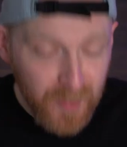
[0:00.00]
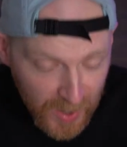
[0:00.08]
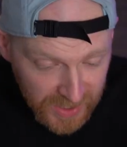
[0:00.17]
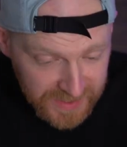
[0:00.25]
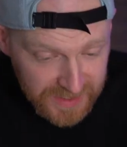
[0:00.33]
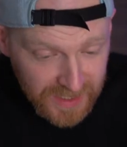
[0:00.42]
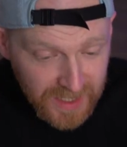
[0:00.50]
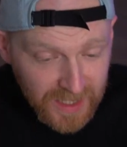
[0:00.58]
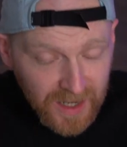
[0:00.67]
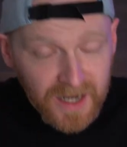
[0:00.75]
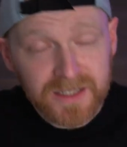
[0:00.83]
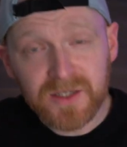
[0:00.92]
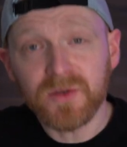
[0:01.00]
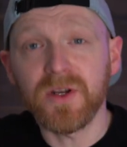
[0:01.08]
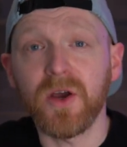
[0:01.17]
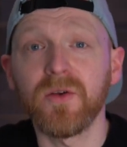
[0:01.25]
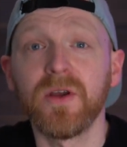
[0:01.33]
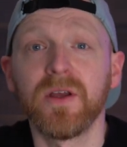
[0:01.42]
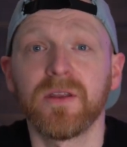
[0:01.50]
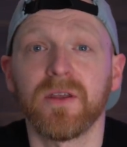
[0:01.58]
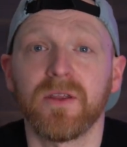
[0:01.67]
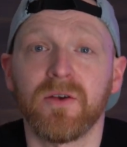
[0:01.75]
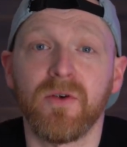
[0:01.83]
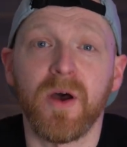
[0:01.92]
But I do know
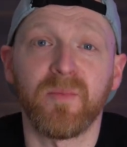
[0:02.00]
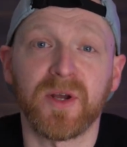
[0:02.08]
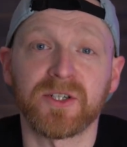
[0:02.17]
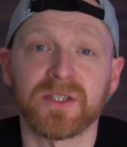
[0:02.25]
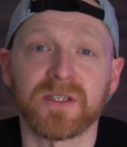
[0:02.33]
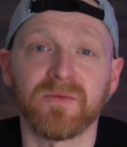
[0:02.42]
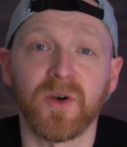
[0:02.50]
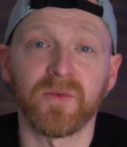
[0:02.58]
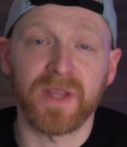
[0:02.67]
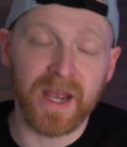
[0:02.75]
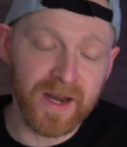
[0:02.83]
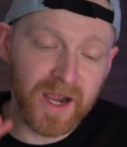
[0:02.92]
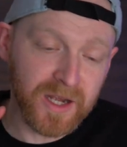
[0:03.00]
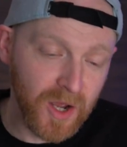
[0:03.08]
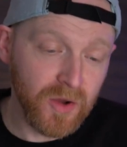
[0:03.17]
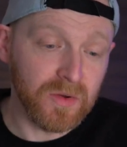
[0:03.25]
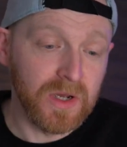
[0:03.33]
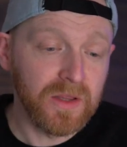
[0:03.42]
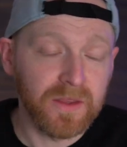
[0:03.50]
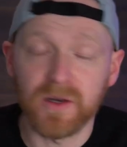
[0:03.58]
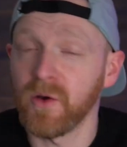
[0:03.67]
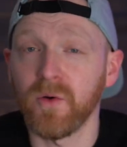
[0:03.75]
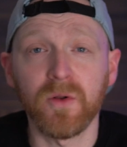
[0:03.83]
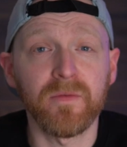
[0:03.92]
that there are budgets involved, and I know that
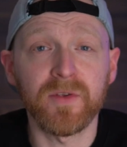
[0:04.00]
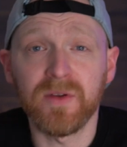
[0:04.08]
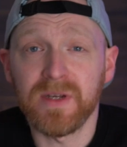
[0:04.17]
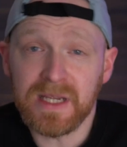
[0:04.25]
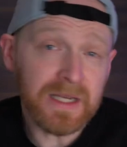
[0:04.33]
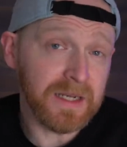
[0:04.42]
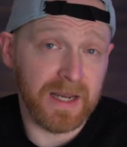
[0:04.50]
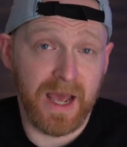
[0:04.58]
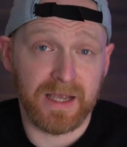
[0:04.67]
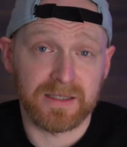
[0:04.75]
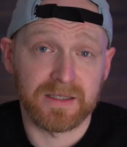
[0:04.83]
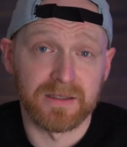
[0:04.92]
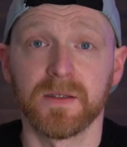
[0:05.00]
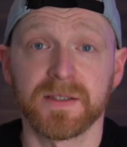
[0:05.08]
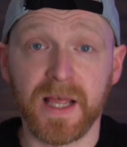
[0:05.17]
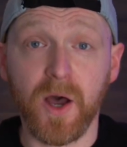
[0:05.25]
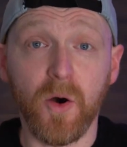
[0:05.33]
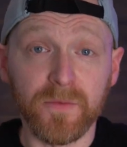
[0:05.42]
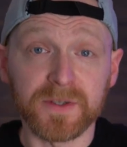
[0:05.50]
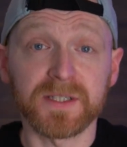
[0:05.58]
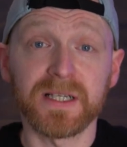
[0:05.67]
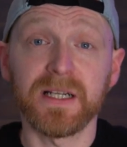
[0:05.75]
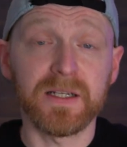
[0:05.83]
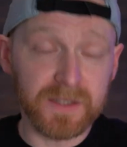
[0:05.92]
not all of you need a NAS. So that
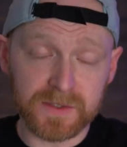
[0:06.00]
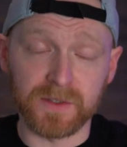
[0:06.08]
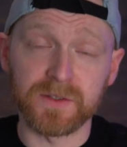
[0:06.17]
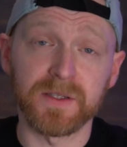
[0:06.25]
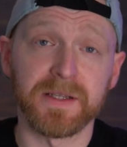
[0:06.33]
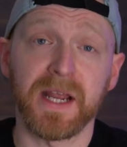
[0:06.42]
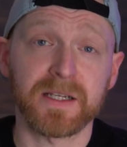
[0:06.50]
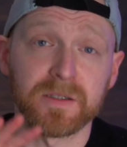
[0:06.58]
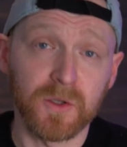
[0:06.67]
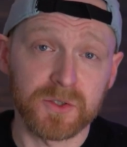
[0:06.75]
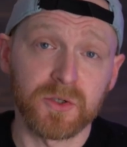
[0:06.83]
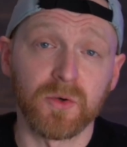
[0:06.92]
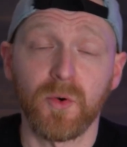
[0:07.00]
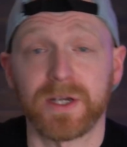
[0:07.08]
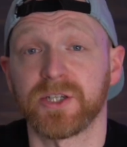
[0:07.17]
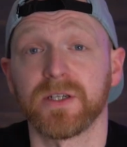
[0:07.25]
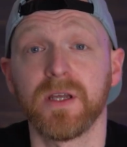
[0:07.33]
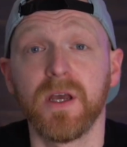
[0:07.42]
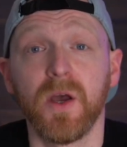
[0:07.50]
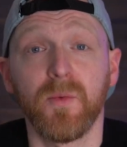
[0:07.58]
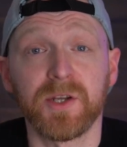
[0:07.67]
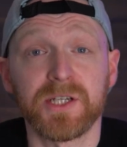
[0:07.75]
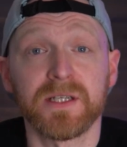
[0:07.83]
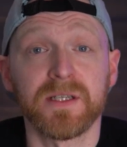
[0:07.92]
obviously leads us on to the next logical question,
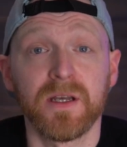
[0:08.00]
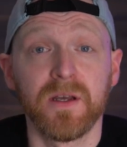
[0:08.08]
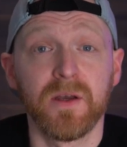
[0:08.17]
which is